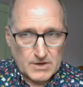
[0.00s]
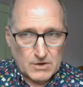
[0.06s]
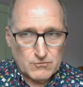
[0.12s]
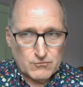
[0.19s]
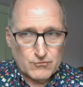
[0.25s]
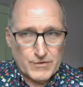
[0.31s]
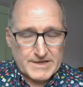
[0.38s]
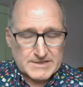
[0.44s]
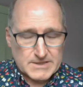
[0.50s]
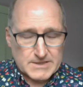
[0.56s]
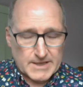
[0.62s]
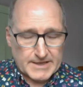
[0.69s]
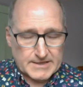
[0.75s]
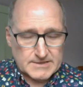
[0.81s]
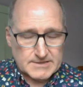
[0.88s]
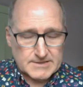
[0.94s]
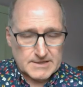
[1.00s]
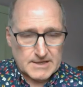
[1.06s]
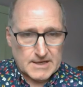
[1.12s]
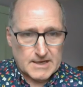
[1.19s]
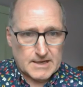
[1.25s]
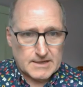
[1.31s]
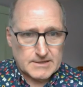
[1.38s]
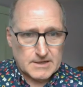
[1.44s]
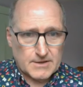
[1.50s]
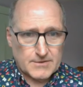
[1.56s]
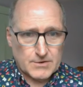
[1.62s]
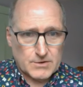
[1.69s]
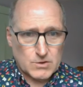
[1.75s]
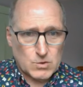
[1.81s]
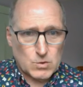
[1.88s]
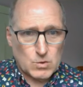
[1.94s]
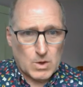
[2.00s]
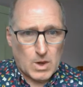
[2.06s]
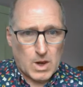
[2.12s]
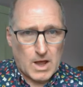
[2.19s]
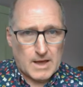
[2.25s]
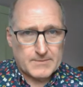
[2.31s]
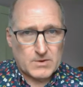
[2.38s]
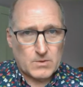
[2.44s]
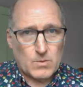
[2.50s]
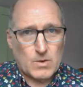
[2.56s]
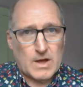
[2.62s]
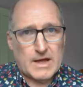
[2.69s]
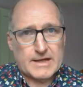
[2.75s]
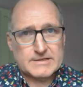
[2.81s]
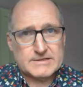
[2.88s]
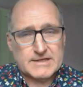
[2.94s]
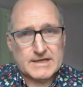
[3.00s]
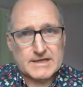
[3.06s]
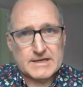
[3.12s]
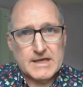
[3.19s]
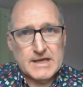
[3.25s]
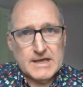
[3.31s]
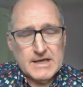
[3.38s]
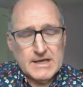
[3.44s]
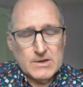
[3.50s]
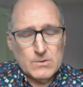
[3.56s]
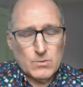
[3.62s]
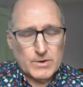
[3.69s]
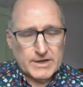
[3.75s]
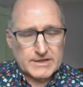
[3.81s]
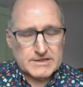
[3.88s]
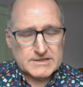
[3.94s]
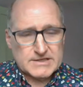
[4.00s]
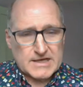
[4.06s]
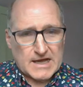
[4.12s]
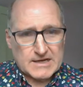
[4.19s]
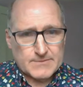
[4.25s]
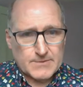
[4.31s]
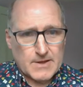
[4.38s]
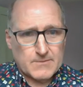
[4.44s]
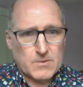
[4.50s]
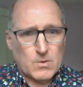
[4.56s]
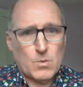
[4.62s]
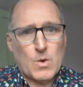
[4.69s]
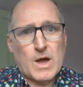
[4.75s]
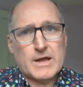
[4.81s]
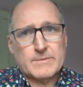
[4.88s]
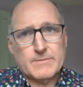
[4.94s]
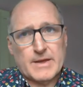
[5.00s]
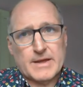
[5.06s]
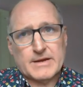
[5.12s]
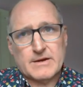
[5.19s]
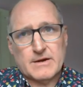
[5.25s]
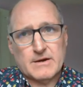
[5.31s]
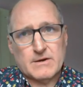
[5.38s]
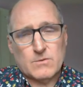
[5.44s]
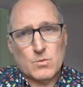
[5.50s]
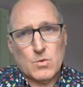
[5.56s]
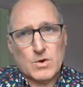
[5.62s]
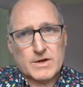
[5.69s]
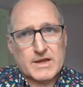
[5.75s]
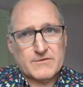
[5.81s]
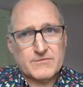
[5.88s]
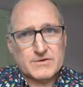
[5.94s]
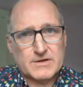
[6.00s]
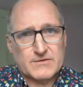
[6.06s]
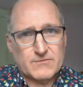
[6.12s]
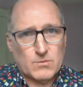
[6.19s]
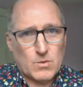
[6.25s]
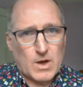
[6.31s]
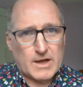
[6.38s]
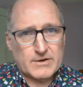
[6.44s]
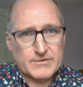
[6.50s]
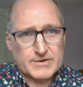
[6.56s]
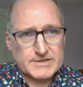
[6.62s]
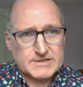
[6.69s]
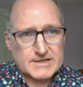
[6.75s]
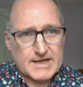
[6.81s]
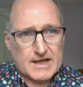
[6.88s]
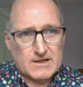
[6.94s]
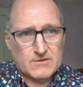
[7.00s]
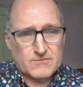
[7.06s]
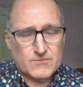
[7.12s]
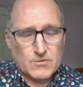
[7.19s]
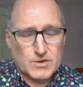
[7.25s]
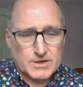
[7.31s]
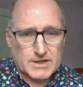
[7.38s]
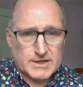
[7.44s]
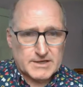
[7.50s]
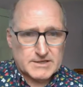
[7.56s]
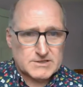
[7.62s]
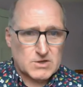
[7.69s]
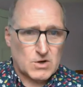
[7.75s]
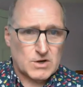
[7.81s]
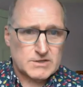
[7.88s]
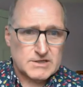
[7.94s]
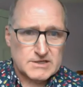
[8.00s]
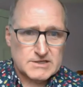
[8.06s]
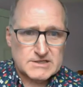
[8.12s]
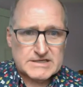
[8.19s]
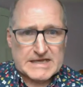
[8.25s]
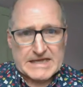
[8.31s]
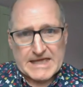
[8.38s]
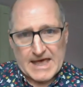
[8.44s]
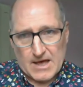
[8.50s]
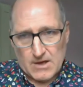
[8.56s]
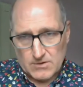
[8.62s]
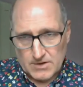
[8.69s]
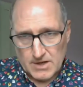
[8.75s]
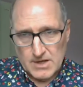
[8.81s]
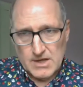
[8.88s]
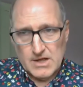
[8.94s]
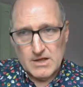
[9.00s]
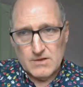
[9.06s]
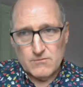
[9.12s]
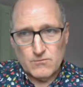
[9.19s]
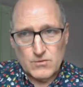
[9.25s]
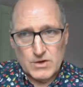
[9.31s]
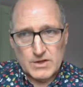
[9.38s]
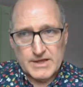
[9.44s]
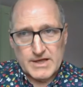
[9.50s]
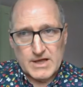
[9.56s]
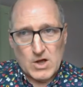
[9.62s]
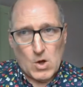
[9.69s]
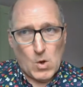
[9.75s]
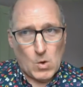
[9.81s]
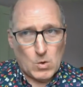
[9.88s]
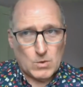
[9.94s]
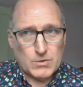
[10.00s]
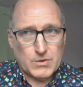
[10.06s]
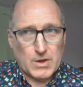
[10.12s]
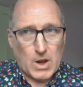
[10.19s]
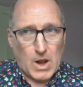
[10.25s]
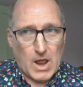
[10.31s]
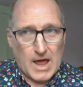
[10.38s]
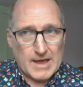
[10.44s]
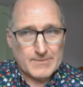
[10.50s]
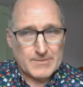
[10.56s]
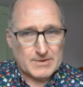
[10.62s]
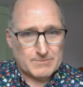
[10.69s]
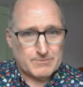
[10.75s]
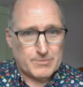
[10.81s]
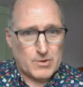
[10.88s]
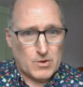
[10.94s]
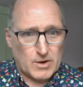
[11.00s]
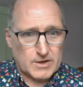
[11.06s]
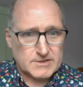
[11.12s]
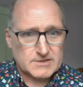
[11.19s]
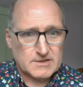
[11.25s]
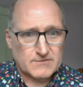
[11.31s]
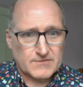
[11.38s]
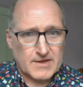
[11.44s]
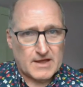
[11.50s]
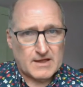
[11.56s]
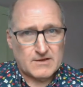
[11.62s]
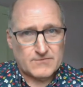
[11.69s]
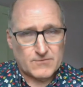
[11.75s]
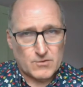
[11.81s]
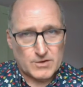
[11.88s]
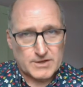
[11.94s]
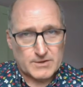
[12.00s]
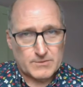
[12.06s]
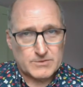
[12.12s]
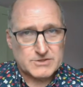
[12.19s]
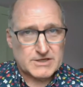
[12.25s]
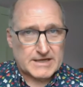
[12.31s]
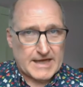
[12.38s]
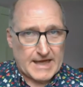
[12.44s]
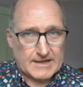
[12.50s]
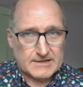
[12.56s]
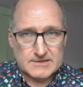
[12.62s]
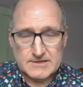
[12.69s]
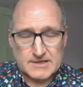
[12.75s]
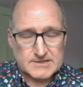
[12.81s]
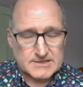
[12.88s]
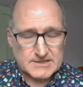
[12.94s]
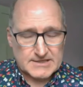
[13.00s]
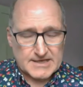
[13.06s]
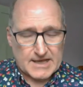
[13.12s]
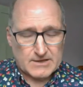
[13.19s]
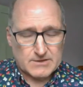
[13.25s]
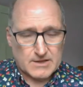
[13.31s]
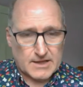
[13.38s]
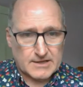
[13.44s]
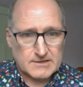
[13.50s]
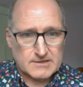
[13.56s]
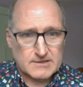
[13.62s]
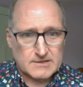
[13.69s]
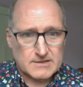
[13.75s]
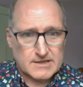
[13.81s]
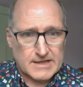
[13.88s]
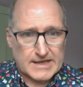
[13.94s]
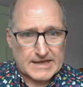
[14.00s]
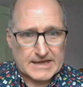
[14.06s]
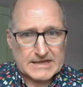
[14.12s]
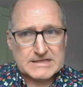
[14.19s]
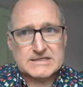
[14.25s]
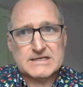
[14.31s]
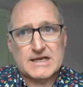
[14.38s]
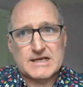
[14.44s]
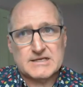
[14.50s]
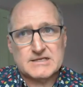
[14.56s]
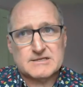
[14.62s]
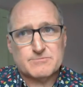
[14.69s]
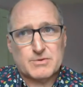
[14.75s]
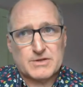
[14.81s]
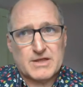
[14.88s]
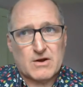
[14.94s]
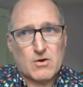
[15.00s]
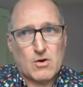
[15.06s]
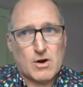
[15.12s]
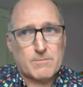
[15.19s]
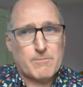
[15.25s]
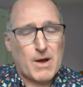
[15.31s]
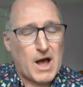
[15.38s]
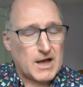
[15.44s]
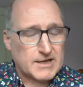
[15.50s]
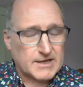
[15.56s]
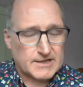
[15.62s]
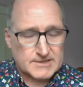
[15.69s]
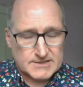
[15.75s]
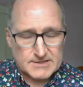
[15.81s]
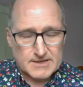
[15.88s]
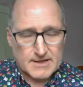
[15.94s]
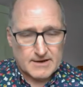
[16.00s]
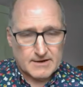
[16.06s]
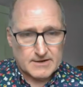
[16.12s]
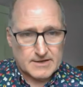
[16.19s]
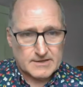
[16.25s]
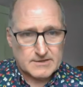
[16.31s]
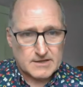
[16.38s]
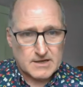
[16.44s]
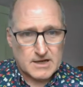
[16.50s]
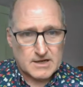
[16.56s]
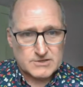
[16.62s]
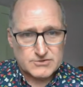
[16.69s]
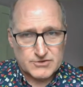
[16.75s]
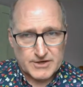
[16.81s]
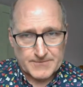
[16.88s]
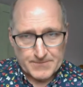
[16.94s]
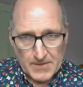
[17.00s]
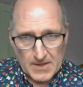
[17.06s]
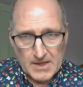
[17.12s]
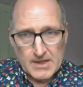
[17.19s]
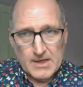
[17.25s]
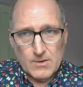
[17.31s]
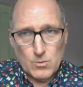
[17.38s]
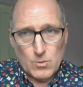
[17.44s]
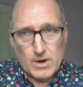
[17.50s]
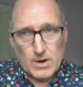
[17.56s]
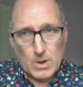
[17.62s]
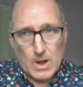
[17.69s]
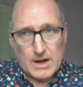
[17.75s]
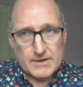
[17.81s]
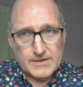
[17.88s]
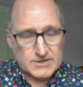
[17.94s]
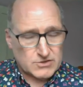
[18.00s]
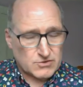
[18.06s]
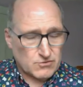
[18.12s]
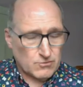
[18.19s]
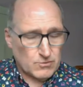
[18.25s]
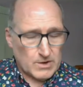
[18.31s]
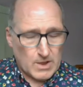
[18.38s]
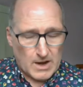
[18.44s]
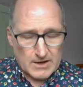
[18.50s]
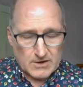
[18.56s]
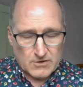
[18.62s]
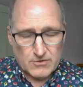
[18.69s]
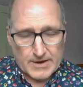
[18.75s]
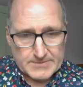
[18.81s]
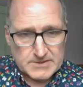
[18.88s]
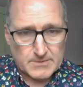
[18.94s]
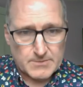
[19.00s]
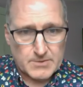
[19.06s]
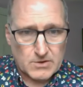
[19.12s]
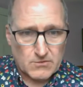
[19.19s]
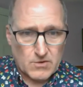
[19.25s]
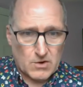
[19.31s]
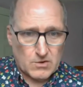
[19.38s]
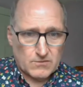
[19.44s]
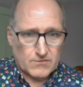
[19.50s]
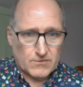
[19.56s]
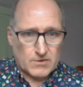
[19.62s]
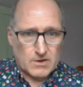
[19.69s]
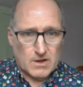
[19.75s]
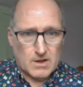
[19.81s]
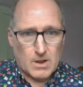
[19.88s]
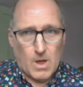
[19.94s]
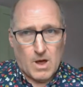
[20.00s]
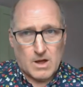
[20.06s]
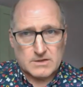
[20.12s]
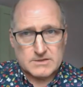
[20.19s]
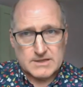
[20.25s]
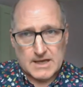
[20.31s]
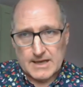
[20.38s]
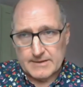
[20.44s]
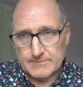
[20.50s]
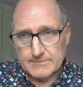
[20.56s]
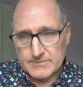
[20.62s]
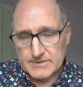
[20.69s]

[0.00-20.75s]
Rieslings and other cool climate wines. And when he decided to become a winemaker, working for different wineries in California, he started to seek out really cold climate parts of California, which again doesn't sound like they exist, but there are pockets there in the country where a lot of grapes have been grown for a long time